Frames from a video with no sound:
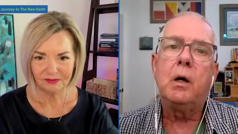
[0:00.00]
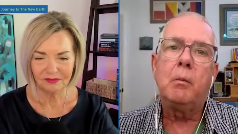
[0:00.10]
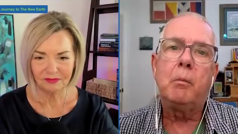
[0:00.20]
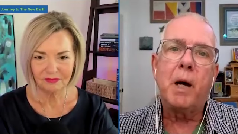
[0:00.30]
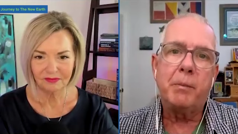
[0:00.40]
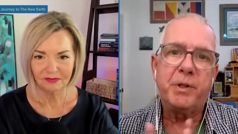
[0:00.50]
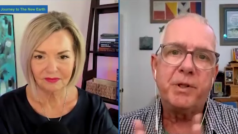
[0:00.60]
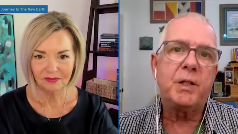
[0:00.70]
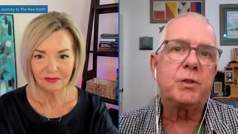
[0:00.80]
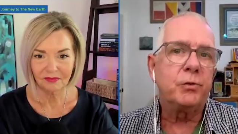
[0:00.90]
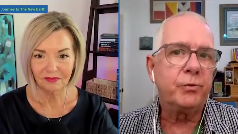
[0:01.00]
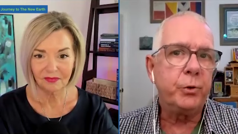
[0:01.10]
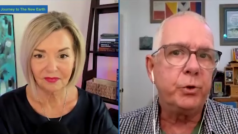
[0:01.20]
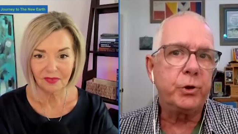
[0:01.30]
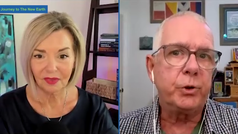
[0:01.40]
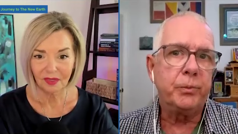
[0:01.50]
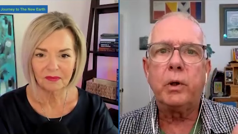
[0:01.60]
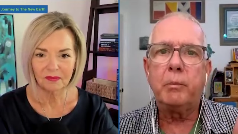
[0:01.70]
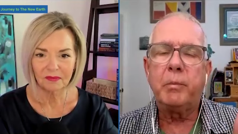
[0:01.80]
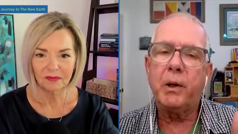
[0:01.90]
Speaker 1: my potential future.
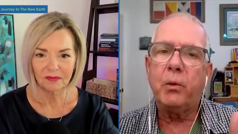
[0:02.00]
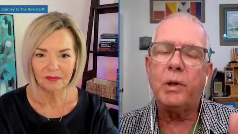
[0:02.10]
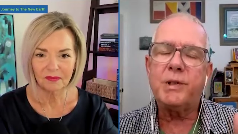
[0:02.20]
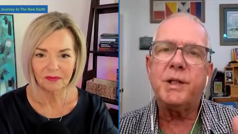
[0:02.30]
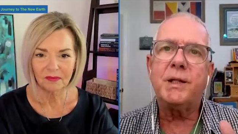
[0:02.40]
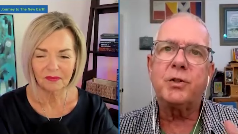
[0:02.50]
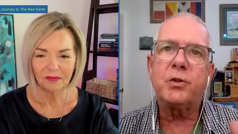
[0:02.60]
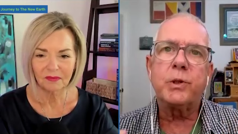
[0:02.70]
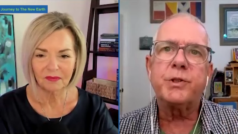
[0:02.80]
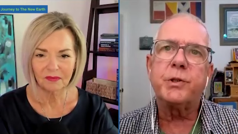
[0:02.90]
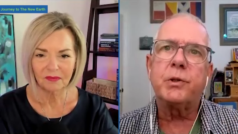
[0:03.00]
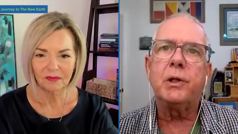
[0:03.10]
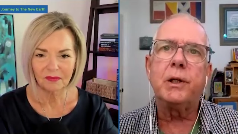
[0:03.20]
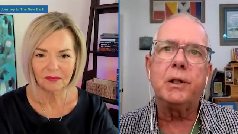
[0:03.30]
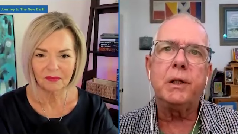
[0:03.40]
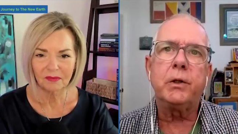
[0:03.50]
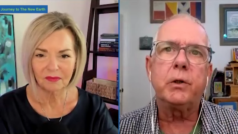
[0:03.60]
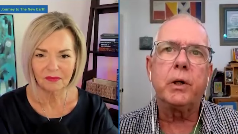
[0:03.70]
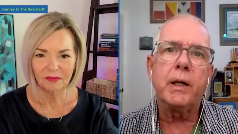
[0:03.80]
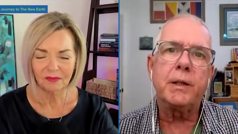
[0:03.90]
But it wasn't as crystal
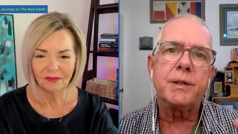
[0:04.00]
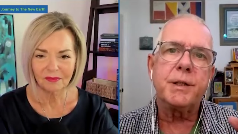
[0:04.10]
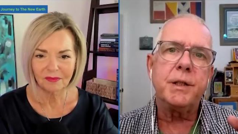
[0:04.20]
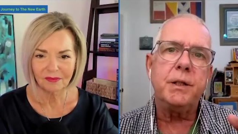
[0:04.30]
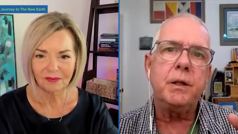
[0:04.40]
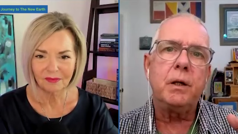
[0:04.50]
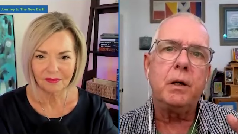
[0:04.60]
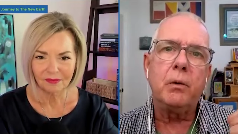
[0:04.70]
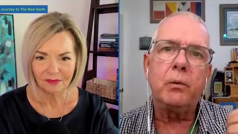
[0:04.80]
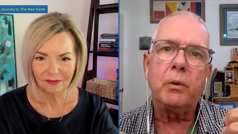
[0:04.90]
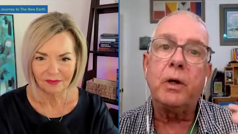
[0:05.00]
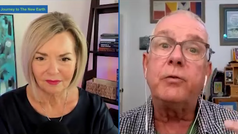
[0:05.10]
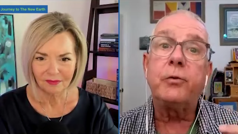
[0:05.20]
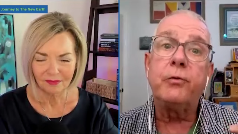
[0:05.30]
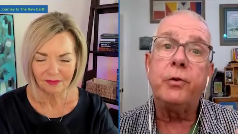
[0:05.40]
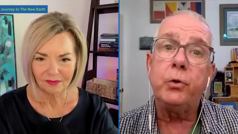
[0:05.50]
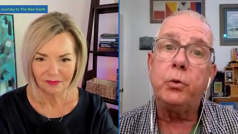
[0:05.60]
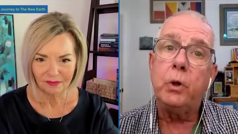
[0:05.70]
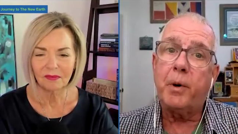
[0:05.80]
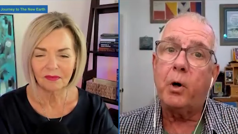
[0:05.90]
clear as the uh, life
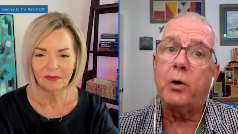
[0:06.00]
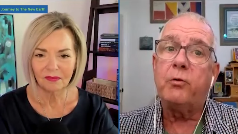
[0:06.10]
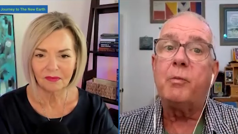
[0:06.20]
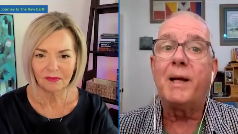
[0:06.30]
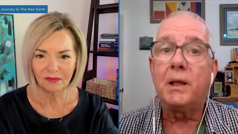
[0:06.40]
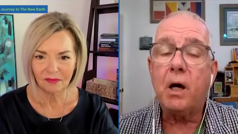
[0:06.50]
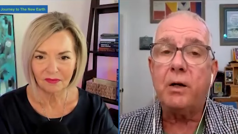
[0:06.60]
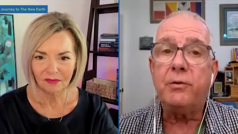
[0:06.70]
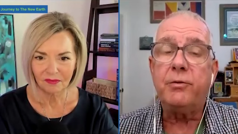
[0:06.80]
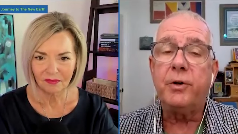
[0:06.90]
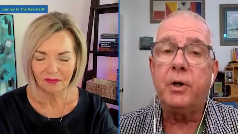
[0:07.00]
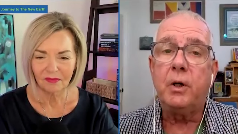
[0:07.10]
review part of my life.